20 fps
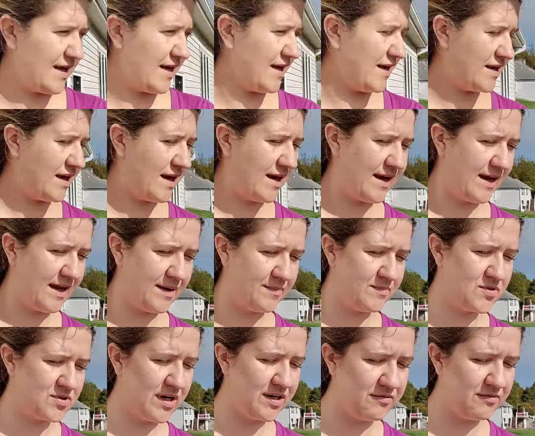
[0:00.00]
And I am
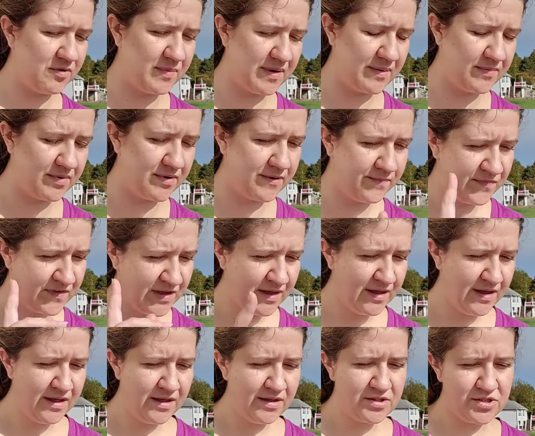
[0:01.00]
trying to remember
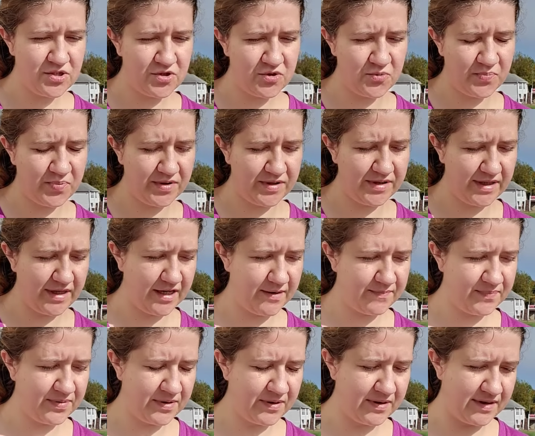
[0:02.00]
to put
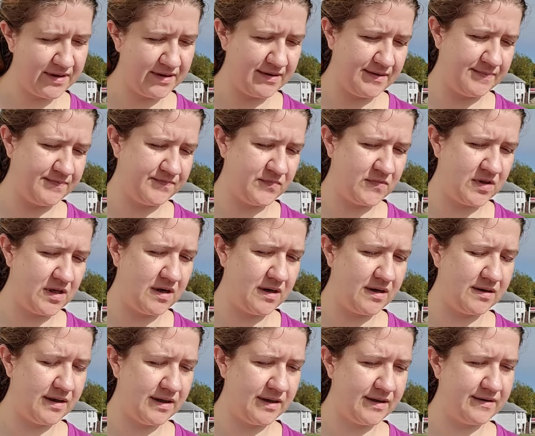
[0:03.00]
up um,
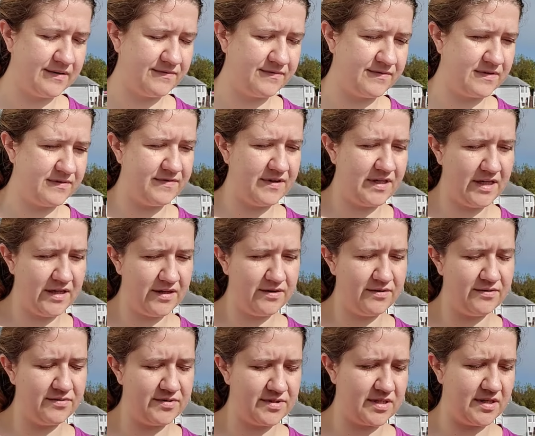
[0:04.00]
all of the
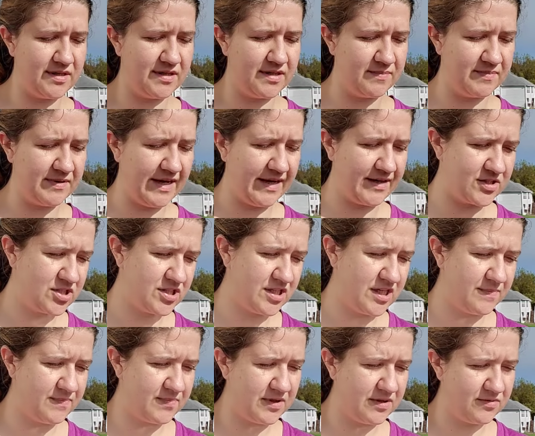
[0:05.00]
videos on the Black
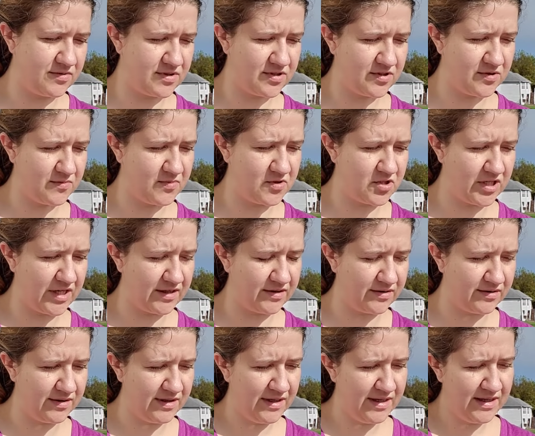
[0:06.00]
Sheep YouTube
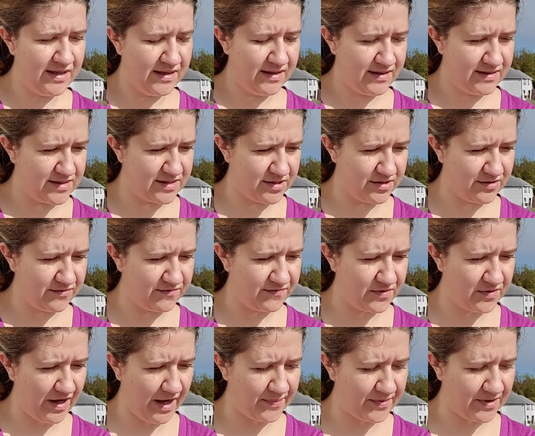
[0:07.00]
channel. So if
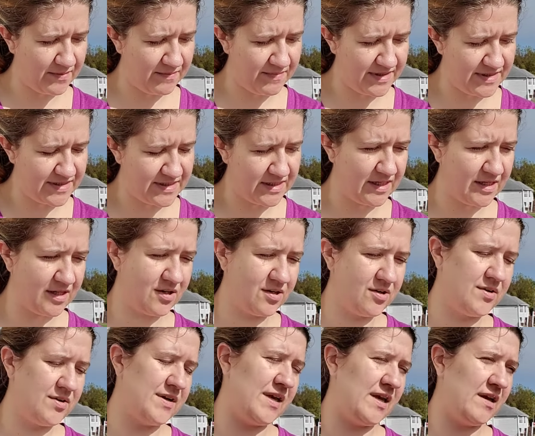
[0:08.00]
you happen to miss it
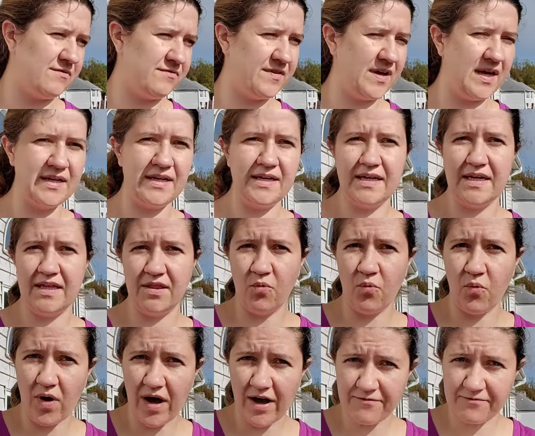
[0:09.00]
here, you can't find it in the
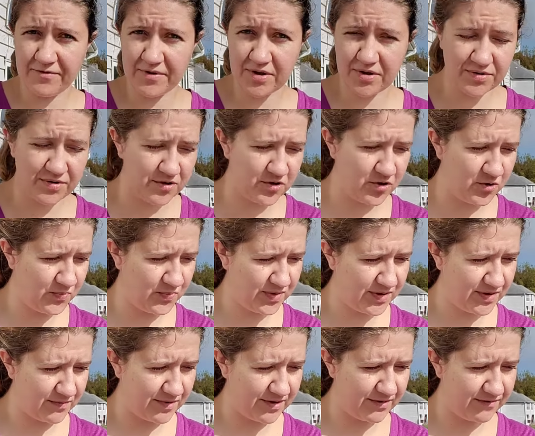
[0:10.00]
WAPA group,
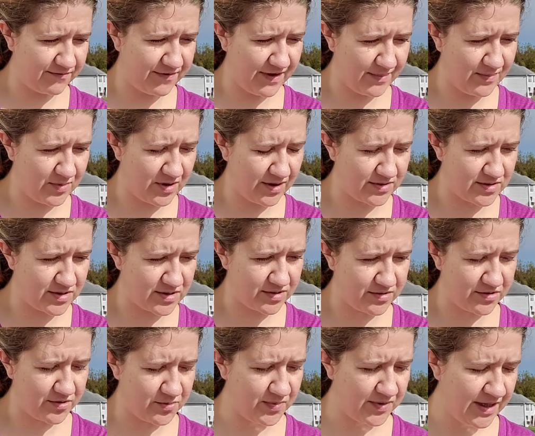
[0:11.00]
the Woolen Fiber Arts
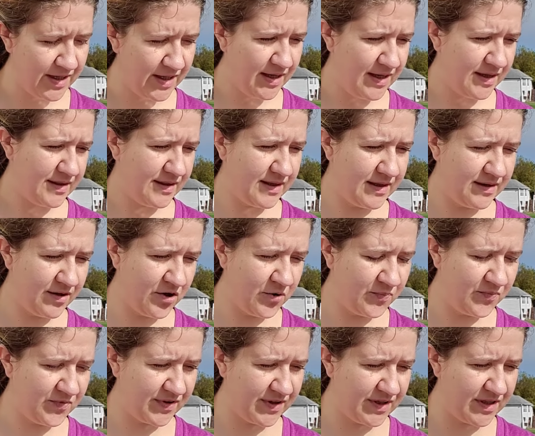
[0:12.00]
group, then
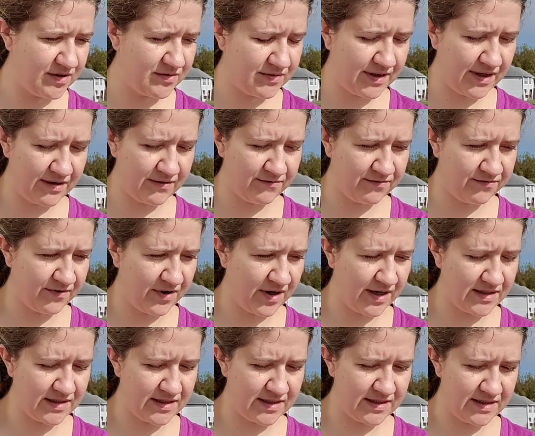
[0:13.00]
hopefully you can
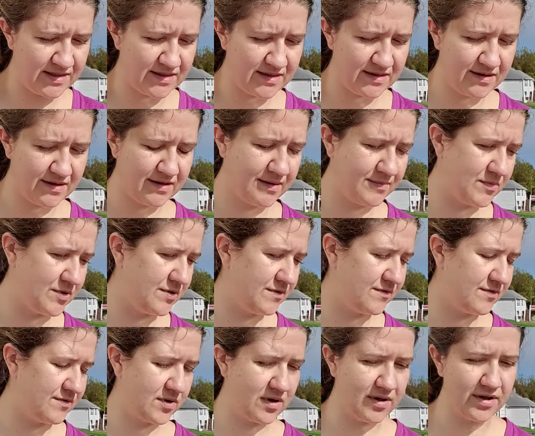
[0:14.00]
find it um,
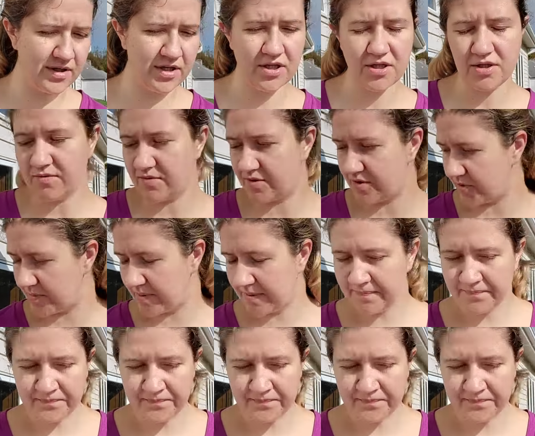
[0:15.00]
over on YouTube.